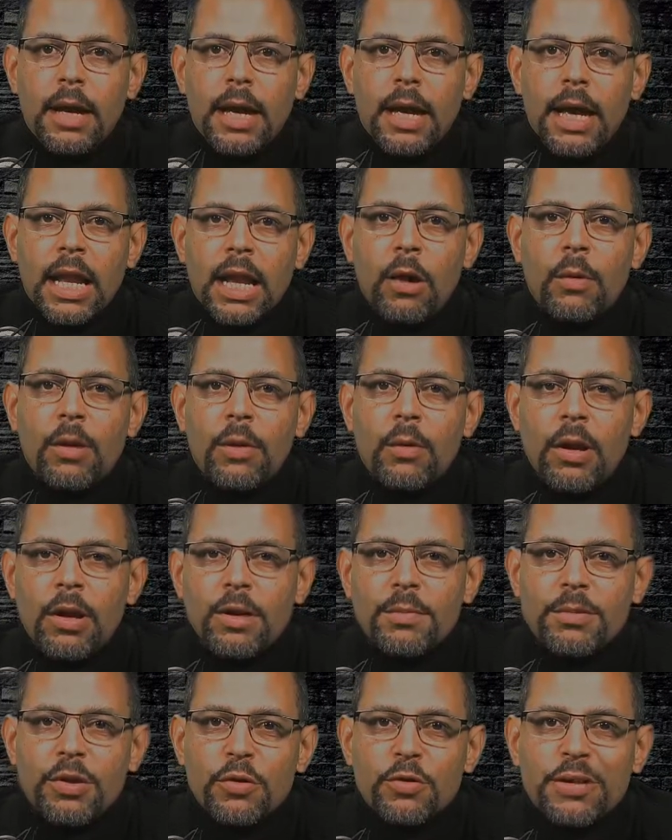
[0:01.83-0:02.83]
Hello and
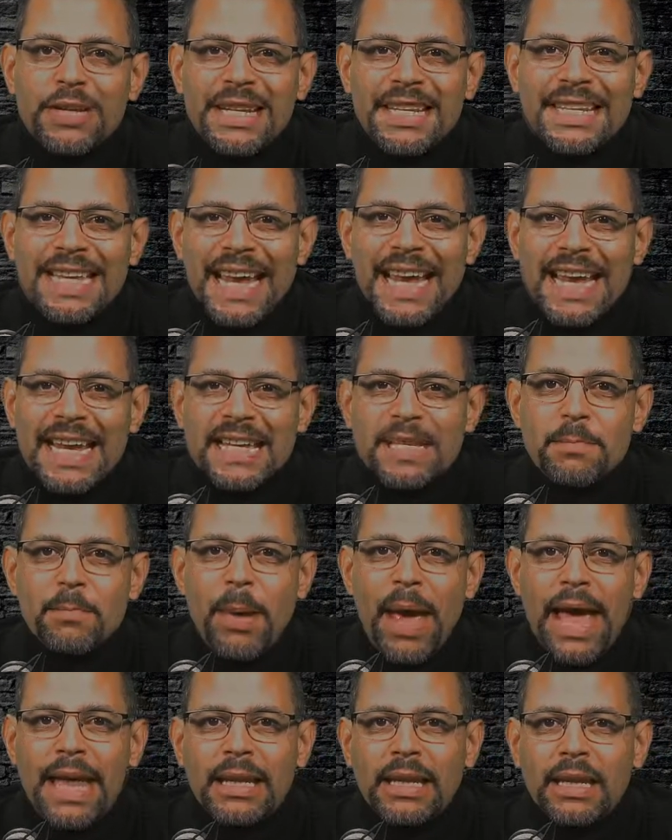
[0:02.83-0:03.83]
welcome to today's
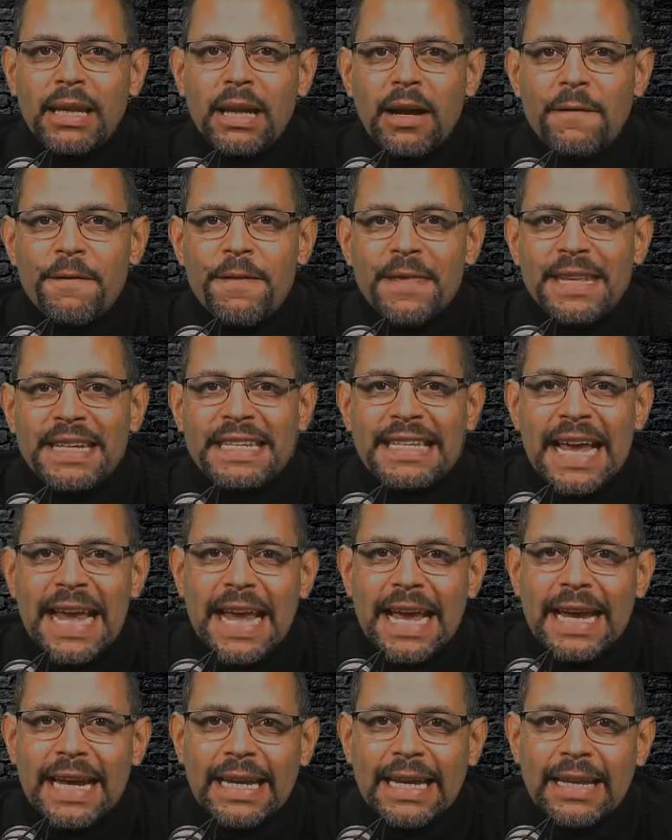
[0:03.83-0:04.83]
Battle of the
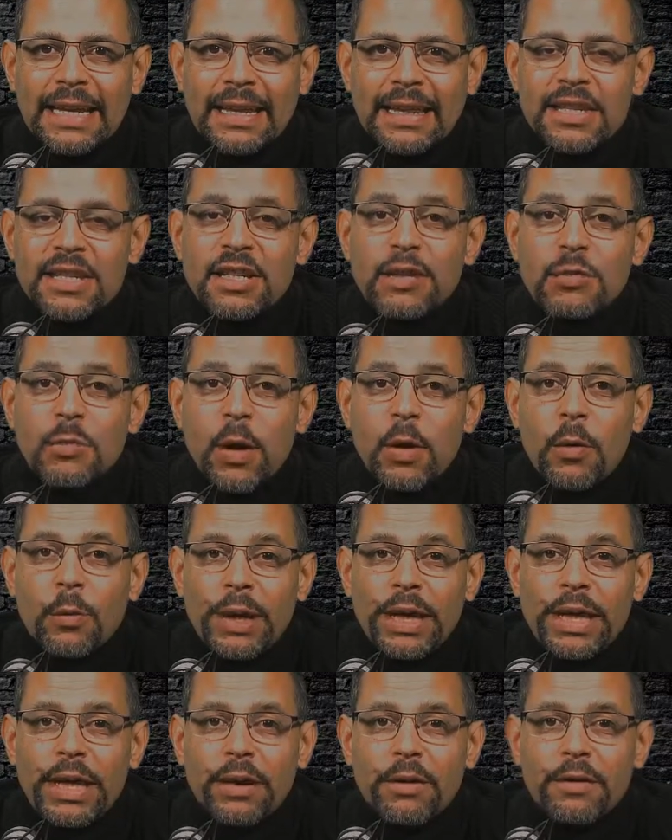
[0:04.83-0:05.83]
Day. This is where
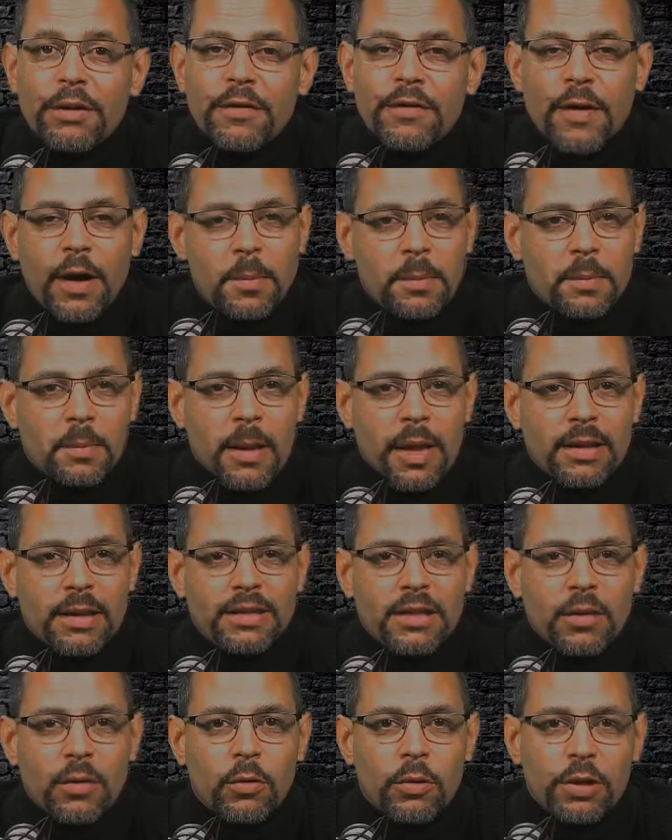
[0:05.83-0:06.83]
we here at the Firearms
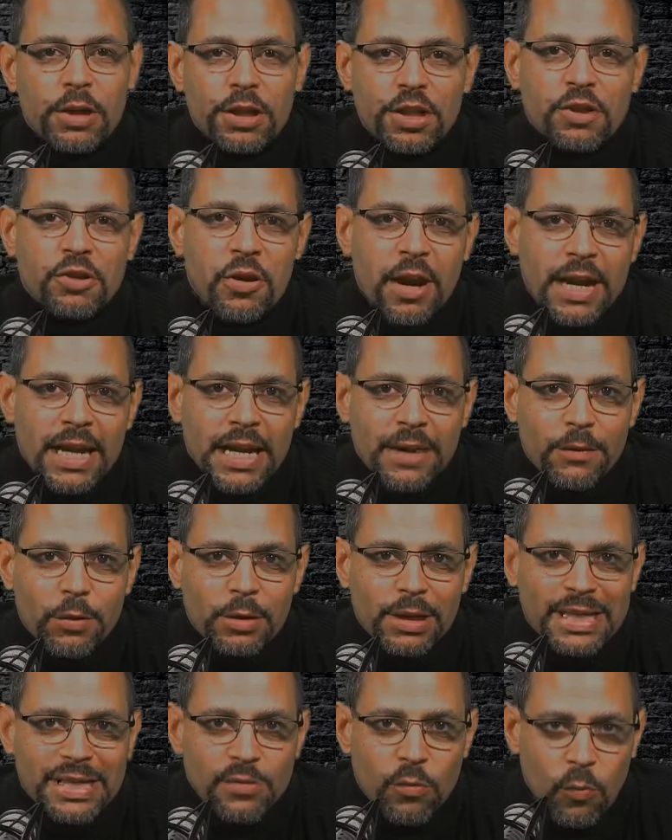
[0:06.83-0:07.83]
Policy Coalition try to give you at
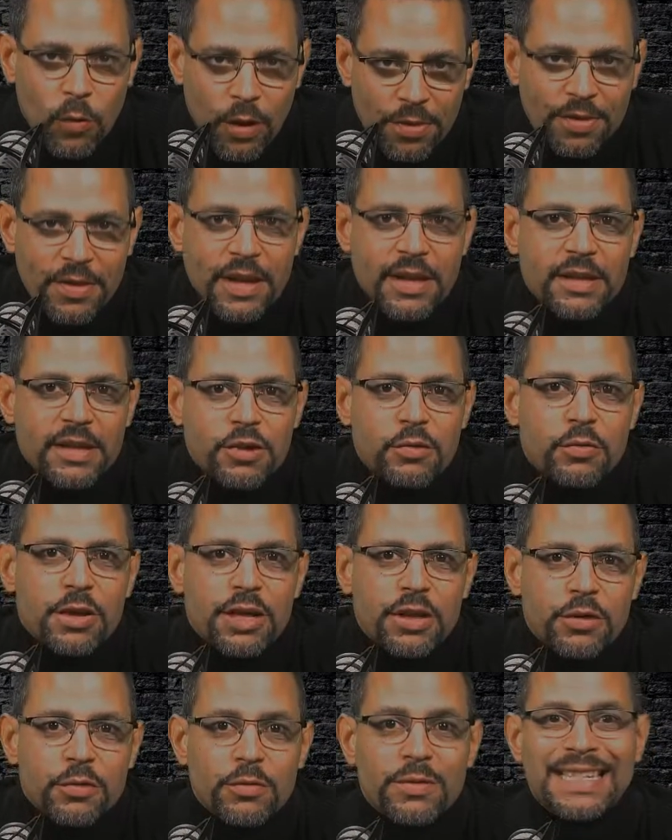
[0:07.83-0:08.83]
least one thing that you
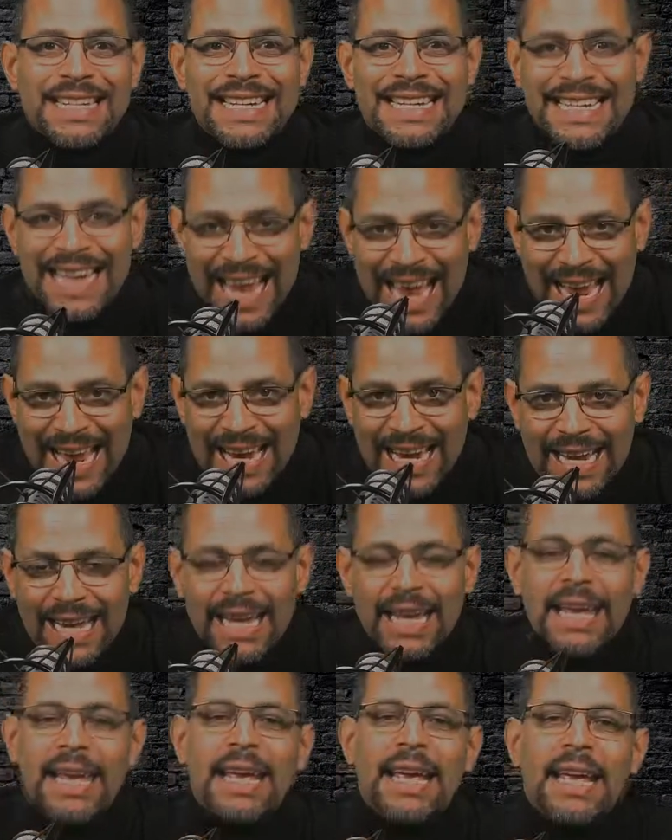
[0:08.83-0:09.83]
can do today
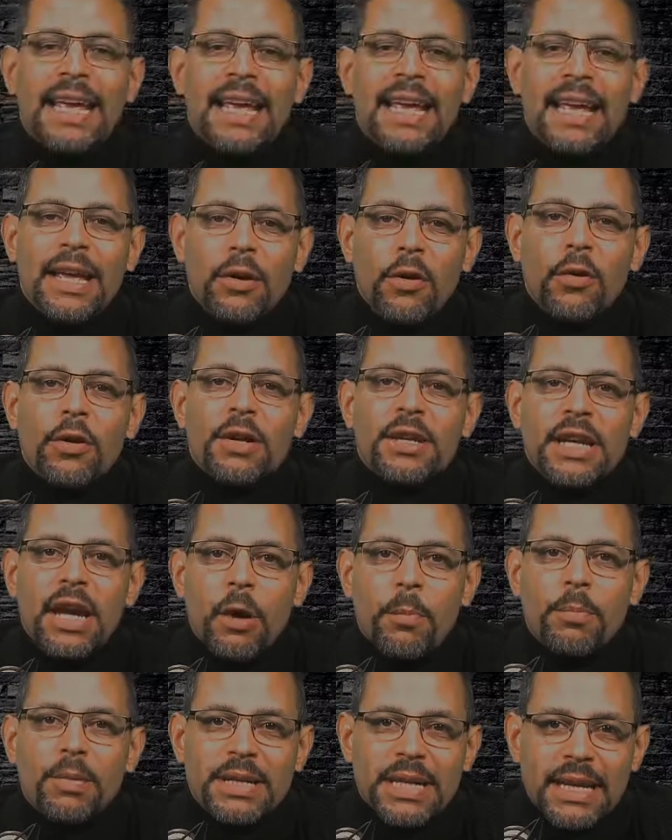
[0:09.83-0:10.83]
in order to
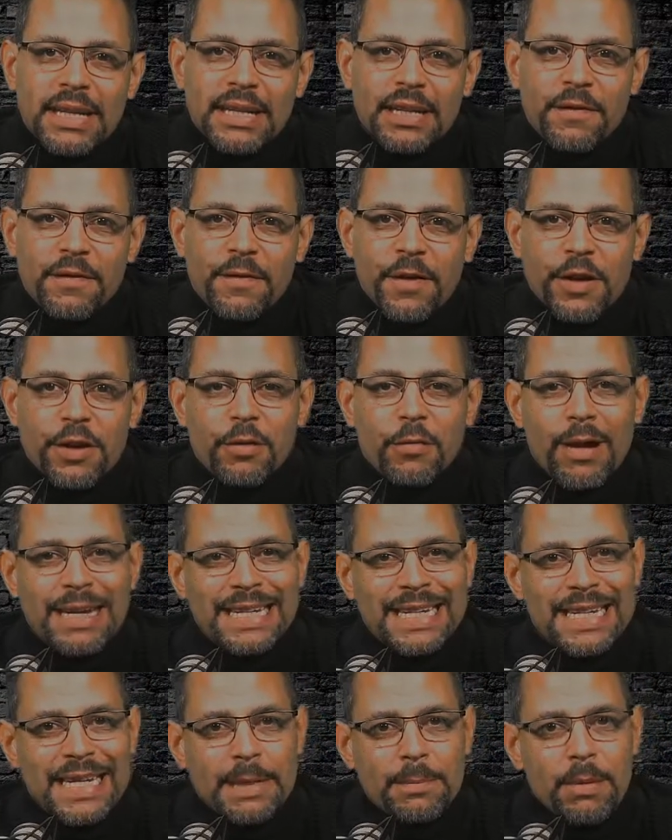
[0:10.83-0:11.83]
help protect and defend your right to
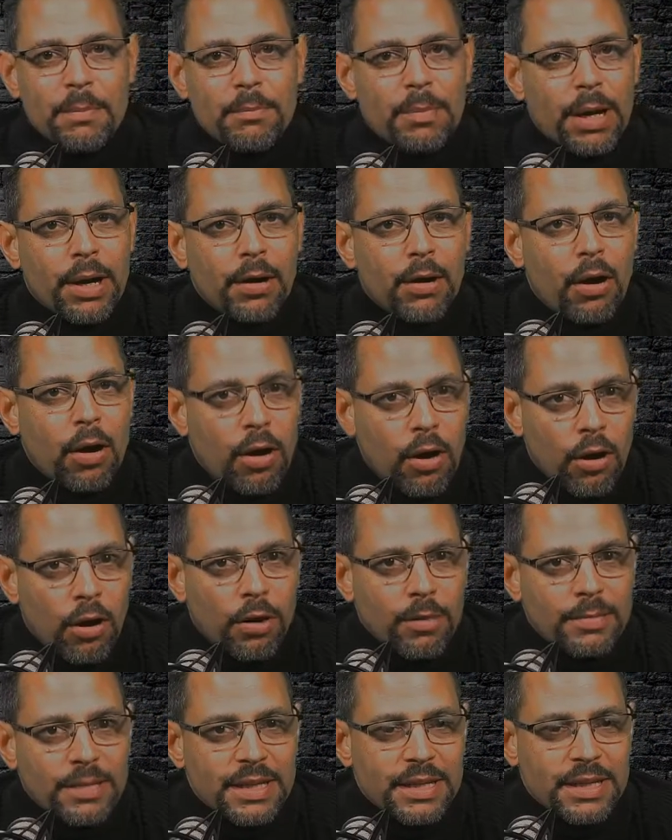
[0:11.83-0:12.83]
keep and bear
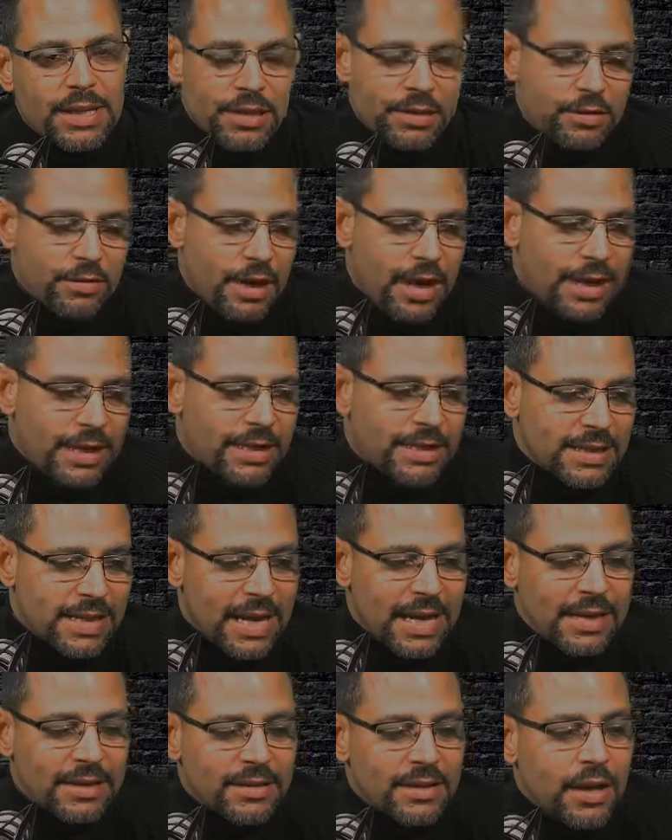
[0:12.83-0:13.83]
arms in these United
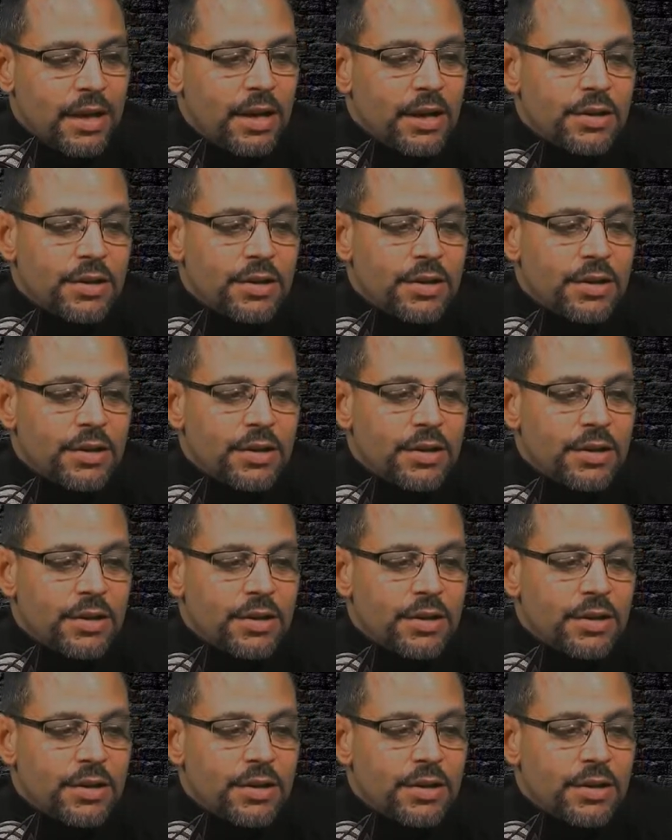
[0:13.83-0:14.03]
States.